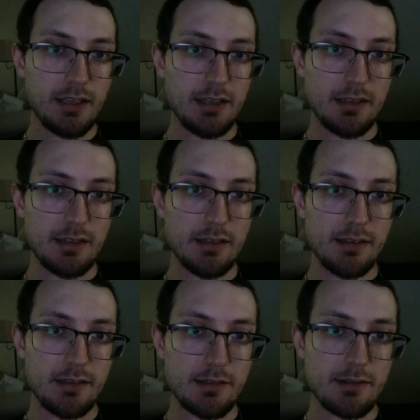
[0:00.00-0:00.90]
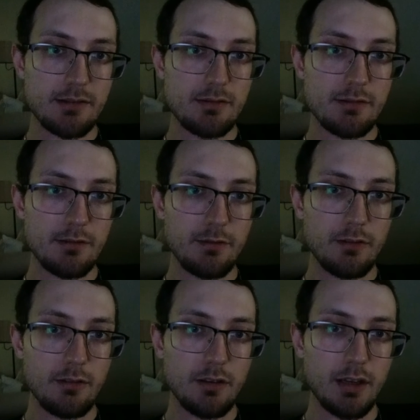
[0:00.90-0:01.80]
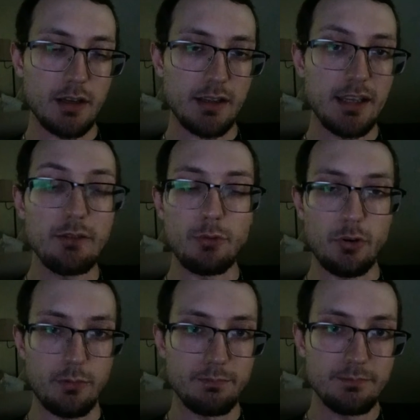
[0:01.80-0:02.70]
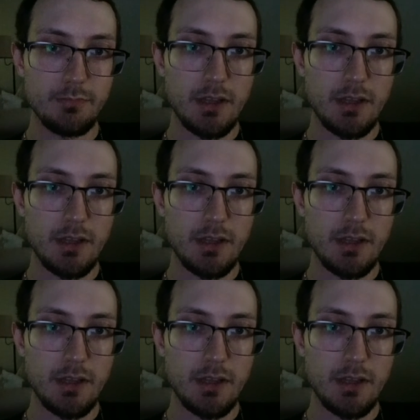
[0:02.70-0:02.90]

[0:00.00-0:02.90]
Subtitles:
is heat rotom.